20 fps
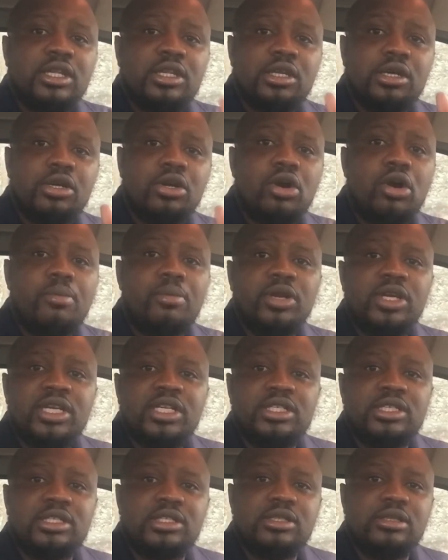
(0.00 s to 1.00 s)
The
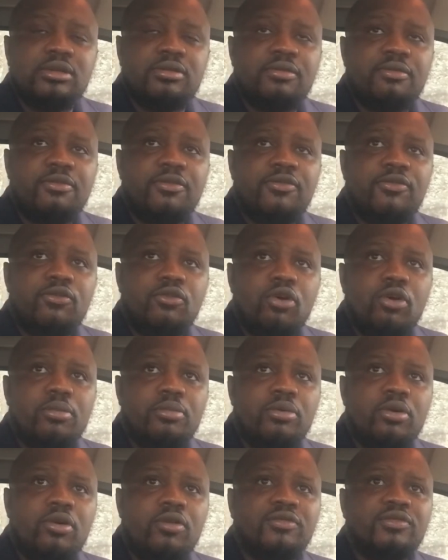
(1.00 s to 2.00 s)
commonest
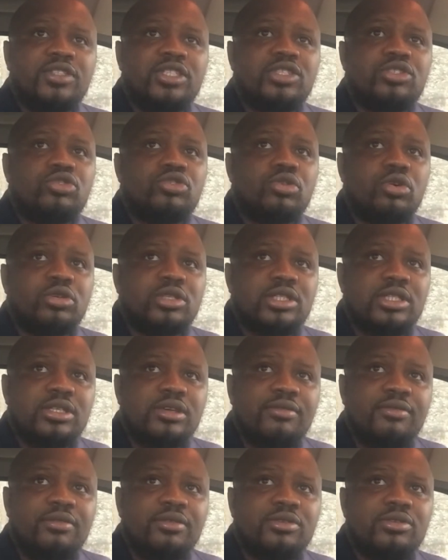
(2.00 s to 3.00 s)
form of
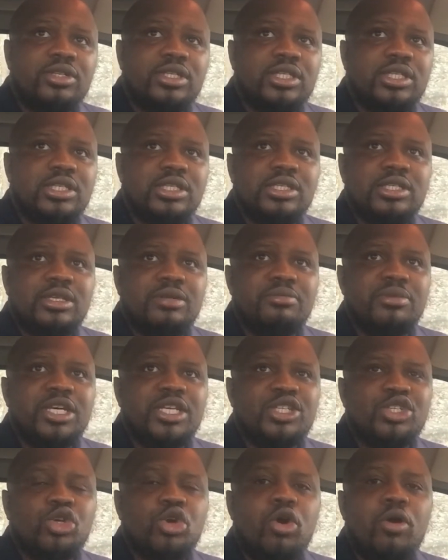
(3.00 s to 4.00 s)
destructive criticism
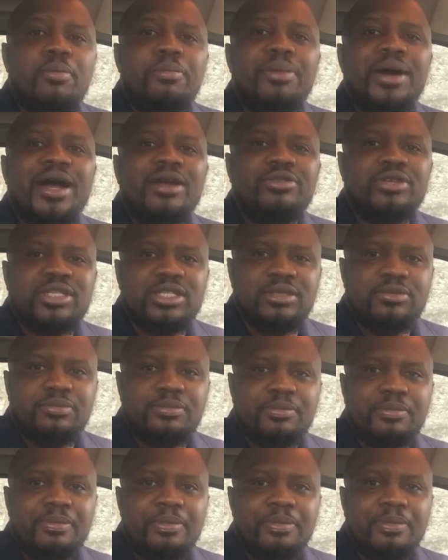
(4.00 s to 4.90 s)
is comparison.